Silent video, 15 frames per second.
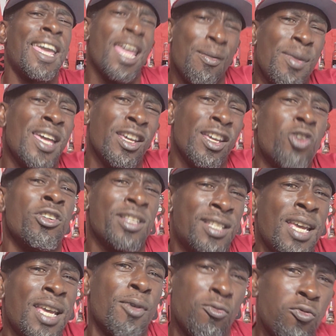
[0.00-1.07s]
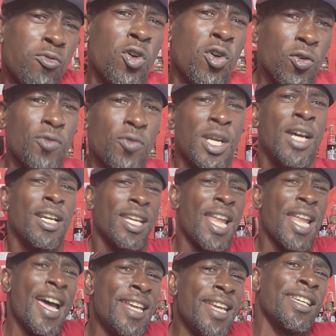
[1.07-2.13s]
came in on the Timberwolves.
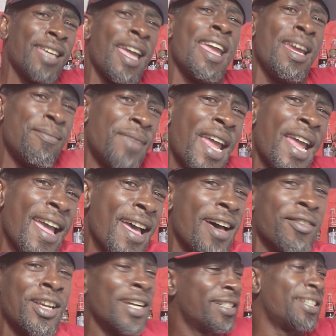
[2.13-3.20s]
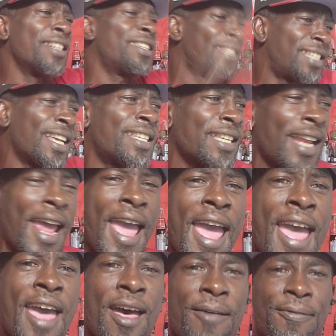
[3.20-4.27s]
Line and came down to
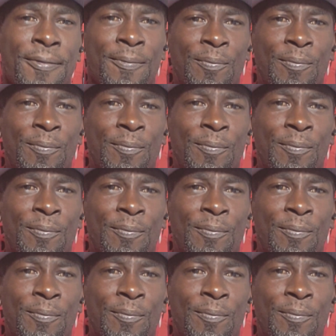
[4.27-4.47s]
6.5.